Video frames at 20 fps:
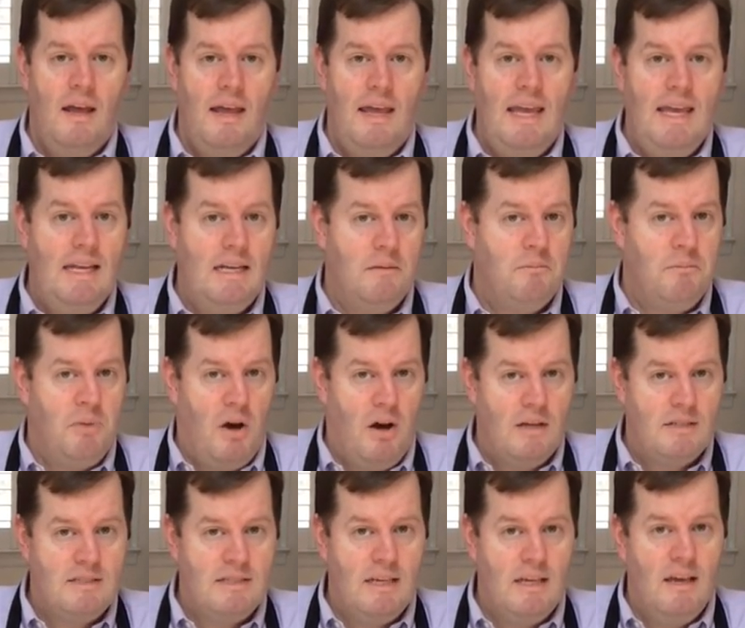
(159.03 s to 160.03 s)
heat
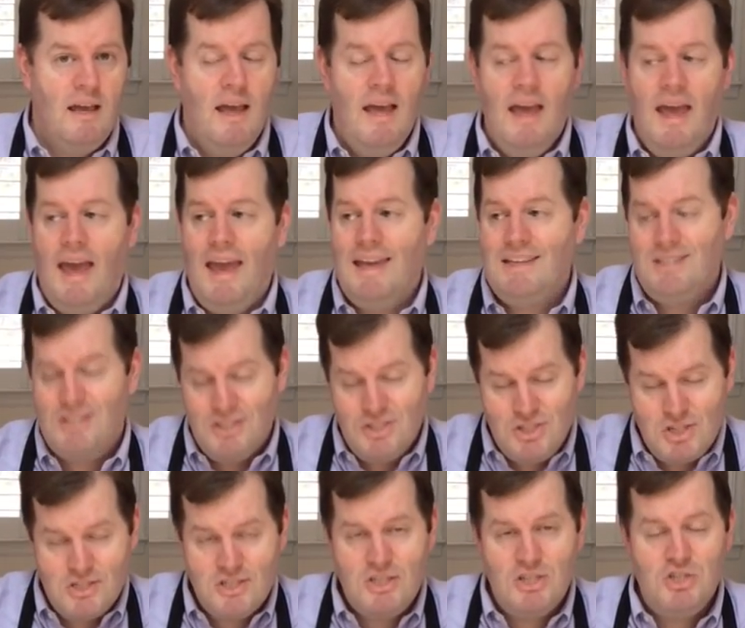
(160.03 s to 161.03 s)
embossing and to
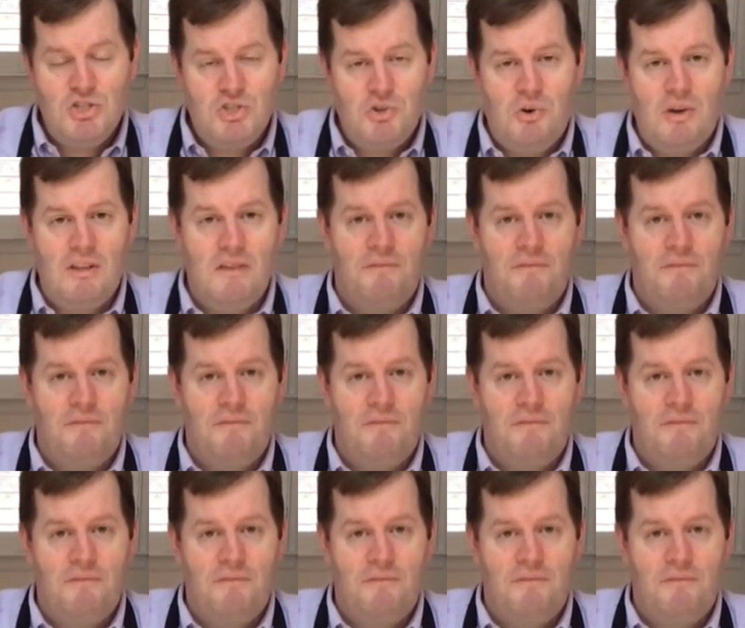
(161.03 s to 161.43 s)
just enjoy